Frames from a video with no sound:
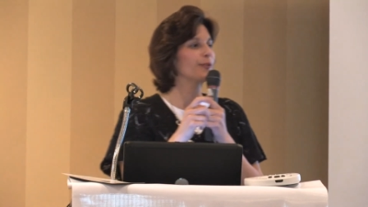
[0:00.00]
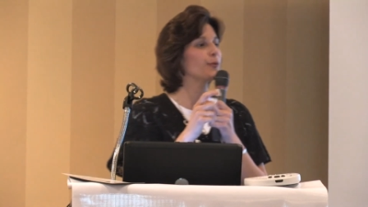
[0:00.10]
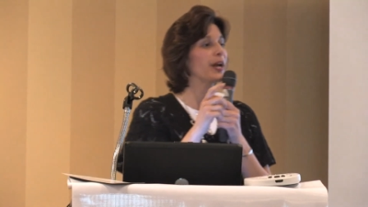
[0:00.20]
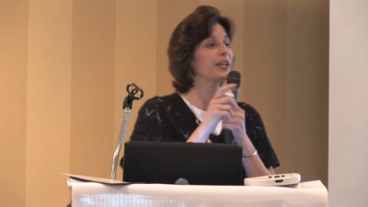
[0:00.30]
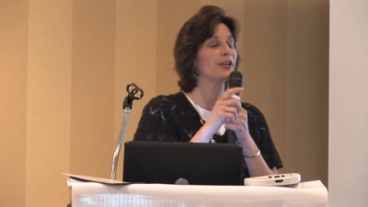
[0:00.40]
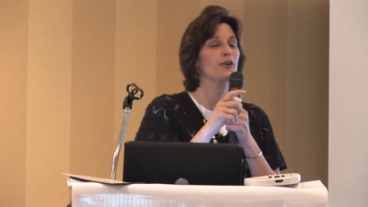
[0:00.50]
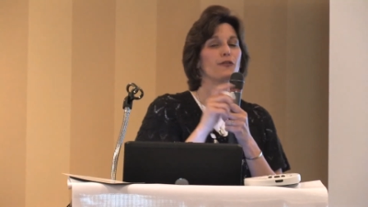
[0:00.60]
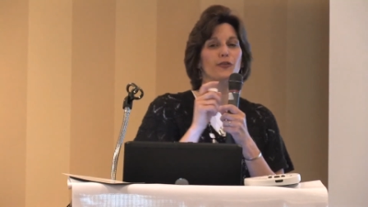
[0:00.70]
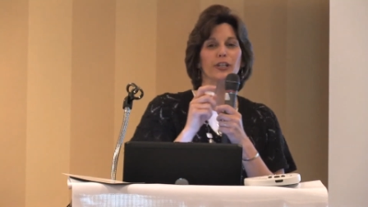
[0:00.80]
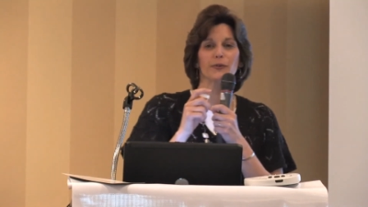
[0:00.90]
radio
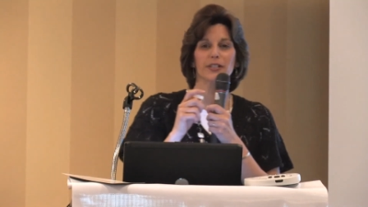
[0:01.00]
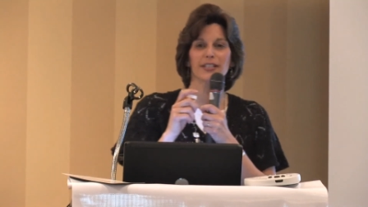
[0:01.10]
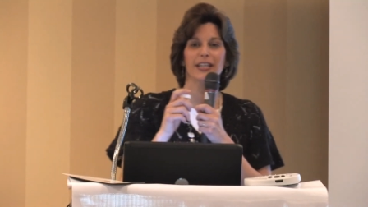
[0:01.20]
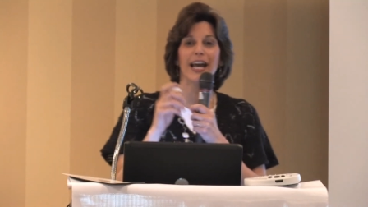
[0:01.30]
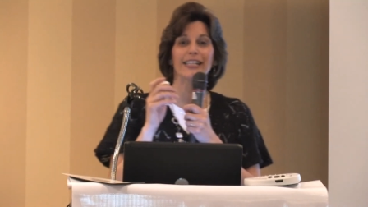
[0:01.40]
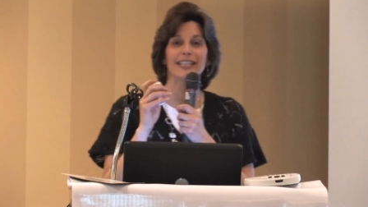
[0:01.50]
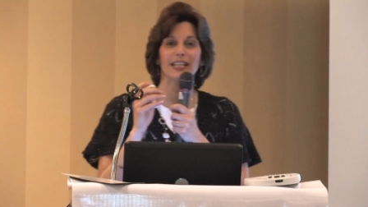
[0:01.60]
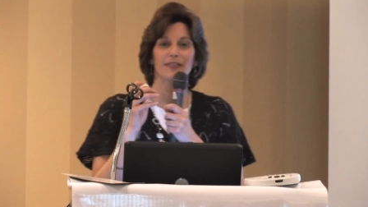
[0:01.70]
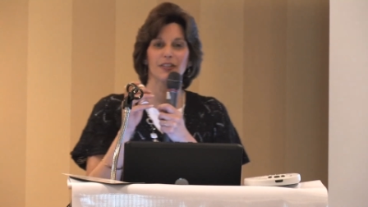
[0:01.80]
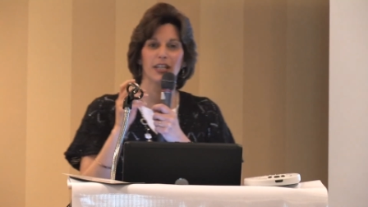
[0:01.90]
frequency
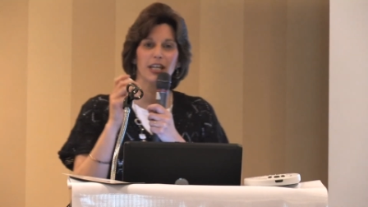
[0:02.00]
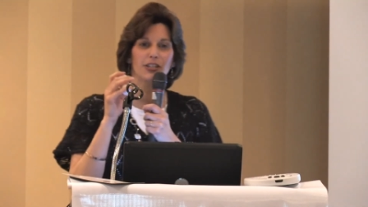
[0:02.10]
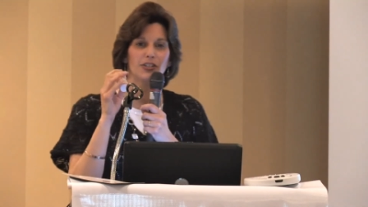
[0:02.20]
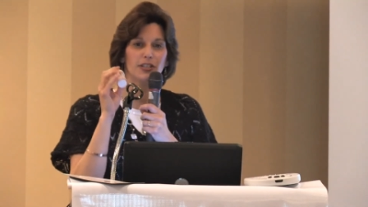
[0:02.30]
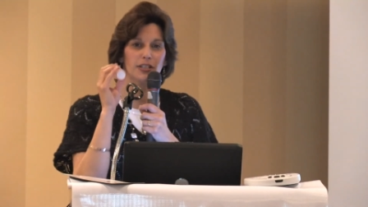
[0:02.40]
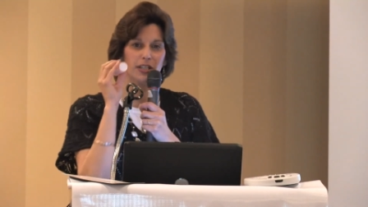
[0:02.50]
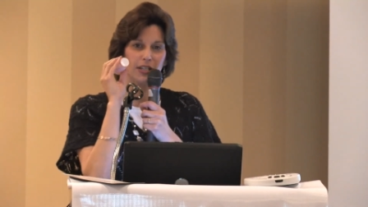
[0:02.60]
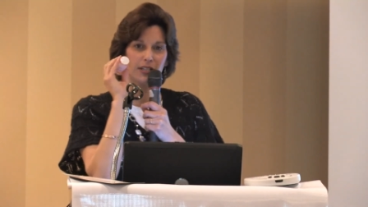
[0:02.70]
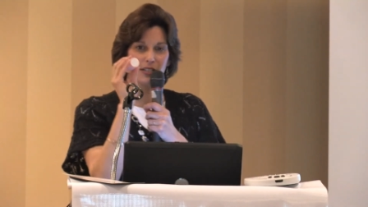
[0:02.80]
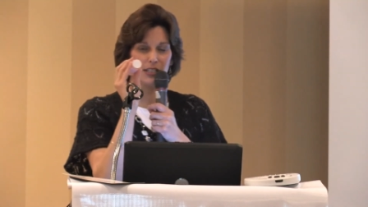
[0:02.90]
identification
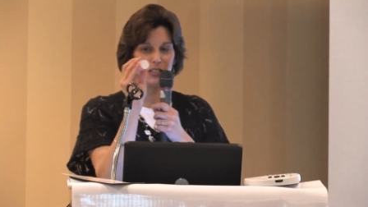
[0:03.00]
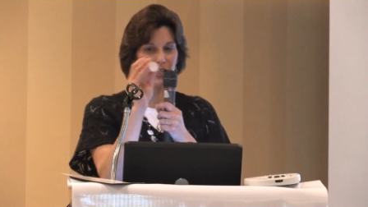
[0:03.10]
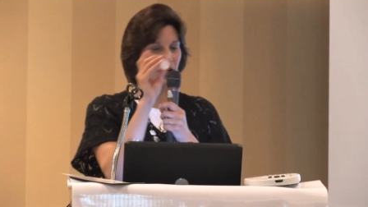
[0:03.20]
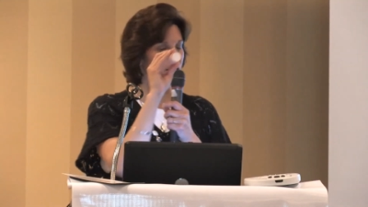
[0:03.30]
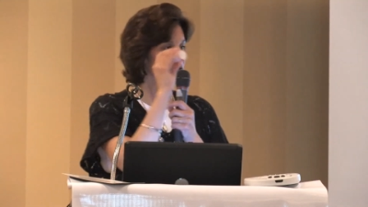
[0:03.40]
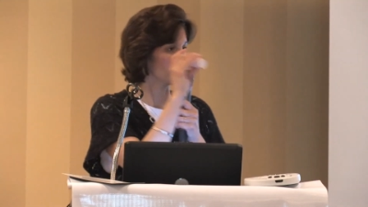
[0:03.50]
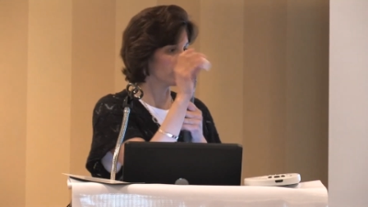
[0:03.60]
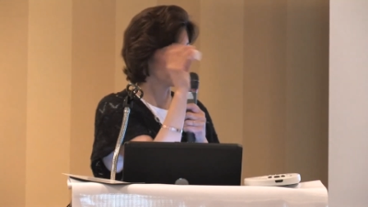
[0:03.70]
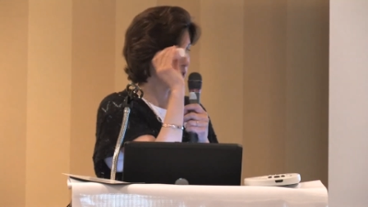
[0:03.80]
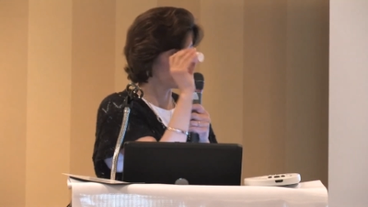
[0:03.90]
detail is
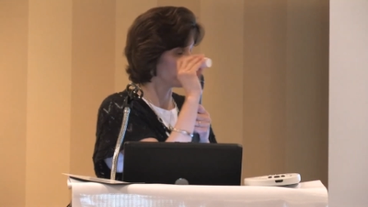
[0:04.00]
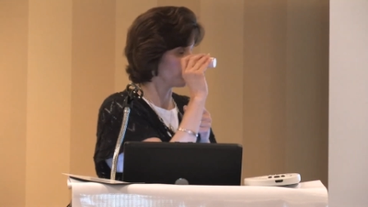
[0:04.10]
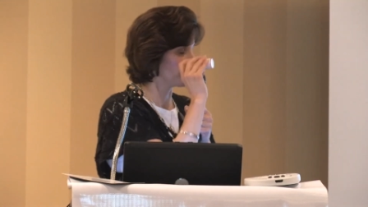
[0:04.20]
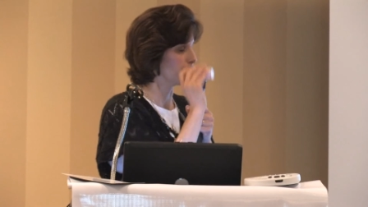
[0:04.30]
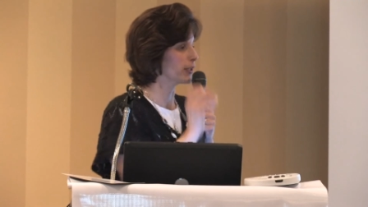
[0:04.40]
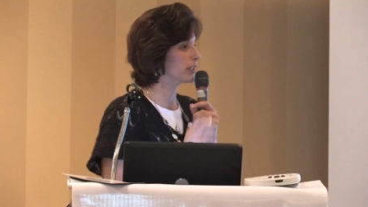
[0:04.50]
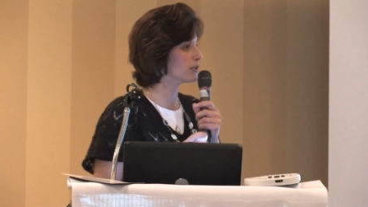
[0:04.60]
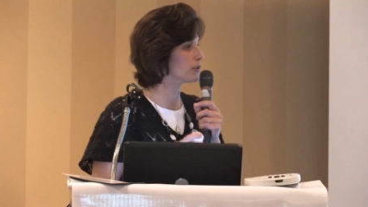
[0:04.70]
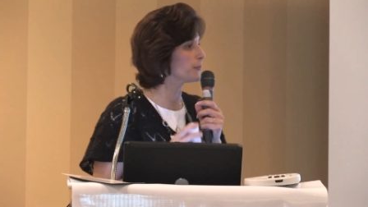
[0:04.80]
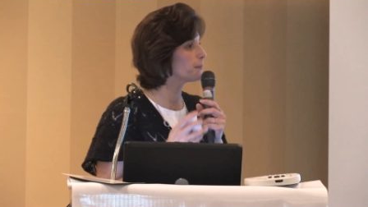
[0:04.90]
what they're referring it
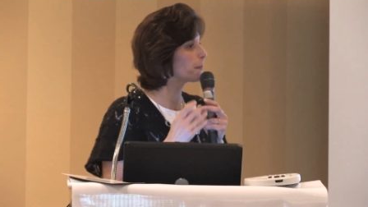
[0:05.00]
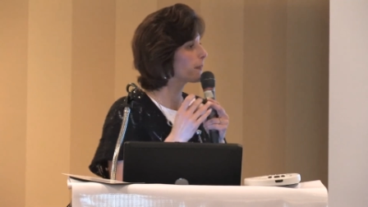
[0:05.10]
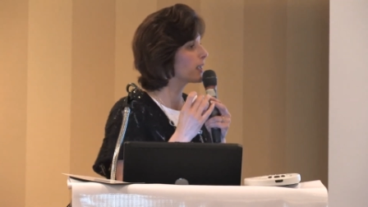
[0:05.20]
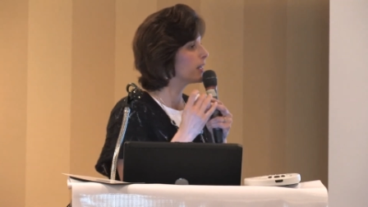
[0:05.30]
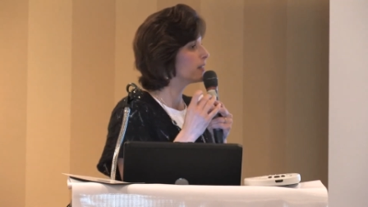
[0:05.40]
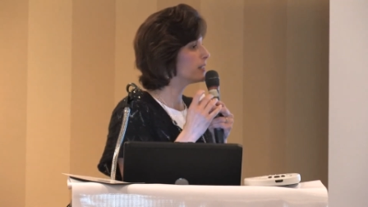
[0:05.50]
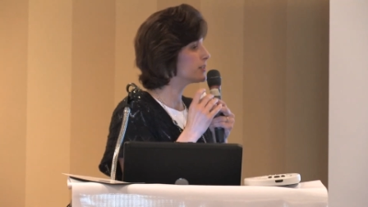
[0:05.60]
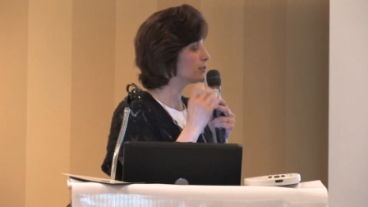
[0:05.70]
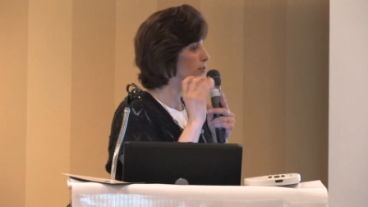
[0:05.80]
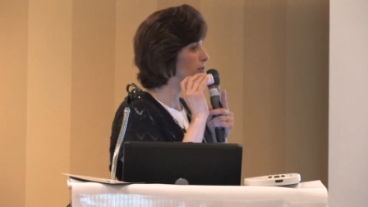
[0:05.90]
to.
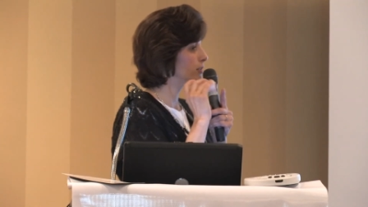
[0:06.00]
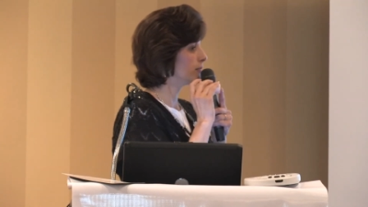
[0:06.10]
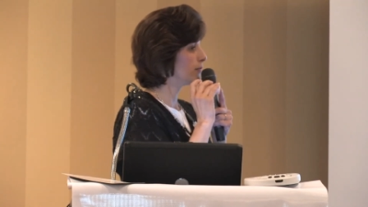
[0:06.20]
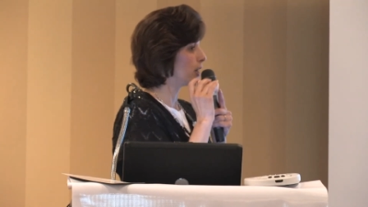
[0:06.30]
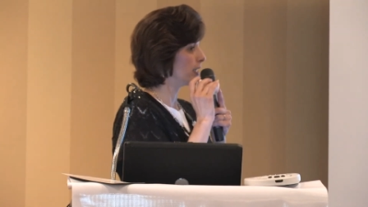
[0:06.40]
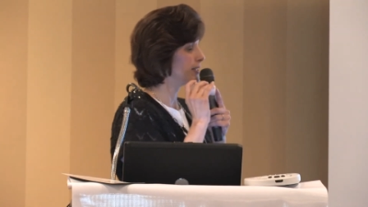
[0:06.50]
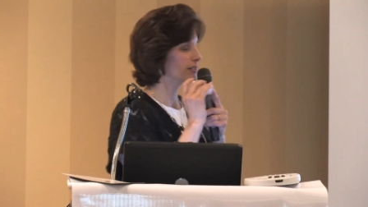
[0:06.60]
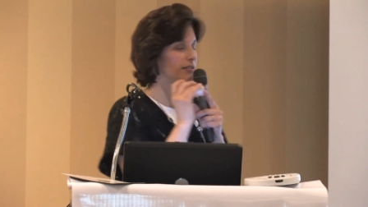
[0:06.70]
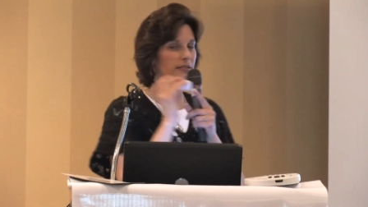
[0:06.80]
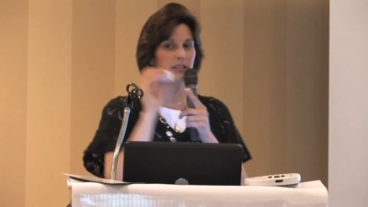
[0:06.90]
This little
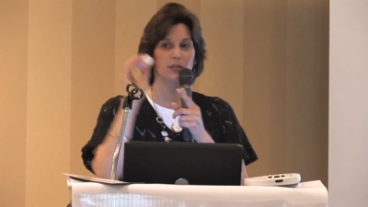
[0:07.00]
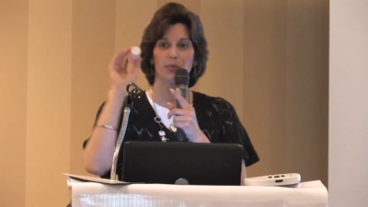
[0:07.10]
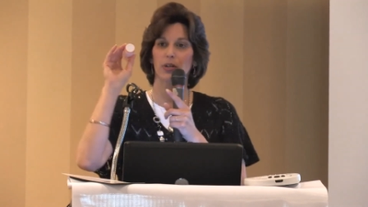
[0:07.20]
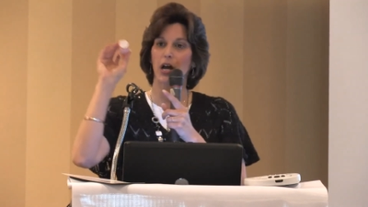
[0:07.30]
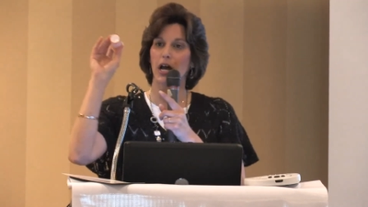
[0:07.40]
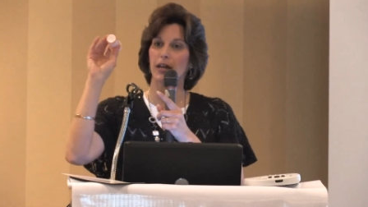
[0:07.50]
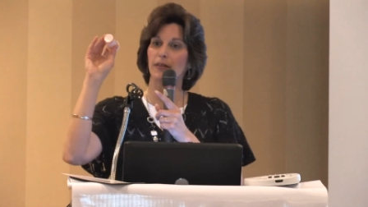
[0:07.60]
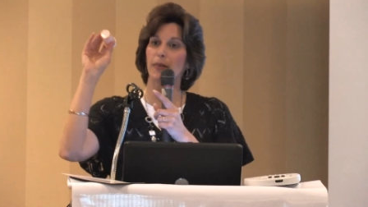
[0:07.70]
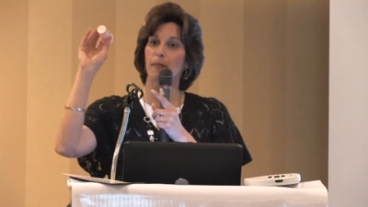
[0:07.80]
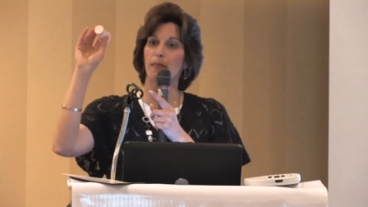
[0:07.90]
device is put
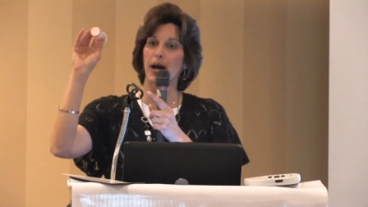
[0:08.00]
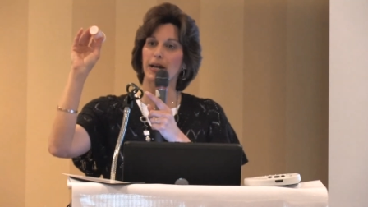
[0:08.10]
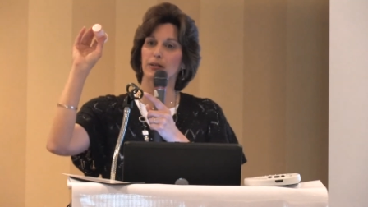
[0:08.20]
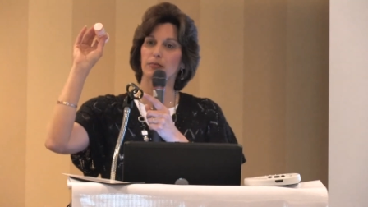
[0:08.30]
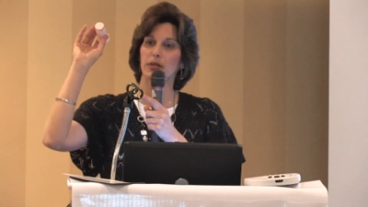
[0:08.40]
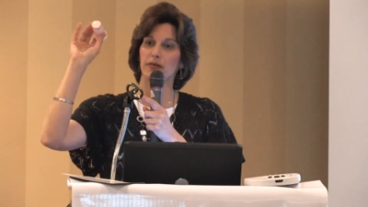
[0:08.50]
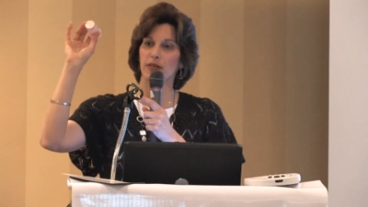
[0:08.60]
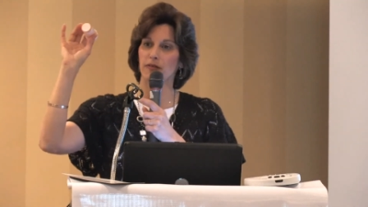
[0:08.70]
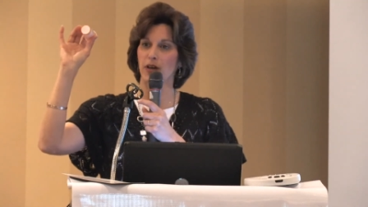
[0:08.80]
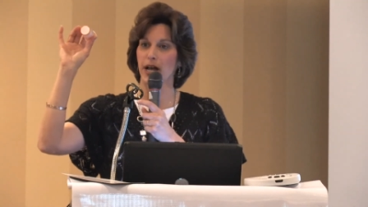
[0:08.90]
on the bottom of
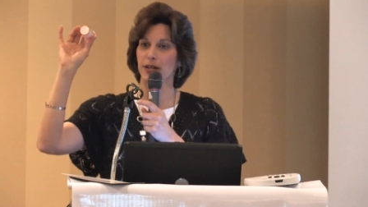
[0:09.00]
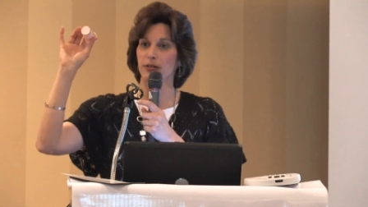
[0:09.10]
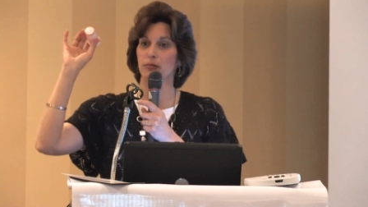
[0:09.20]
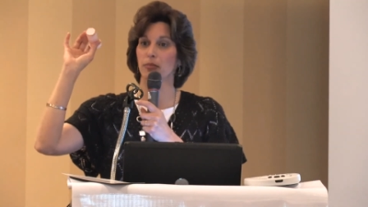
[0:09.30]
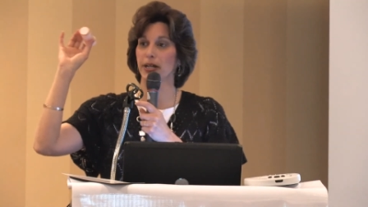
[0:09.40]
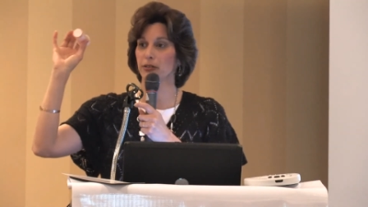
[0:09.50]
the vial by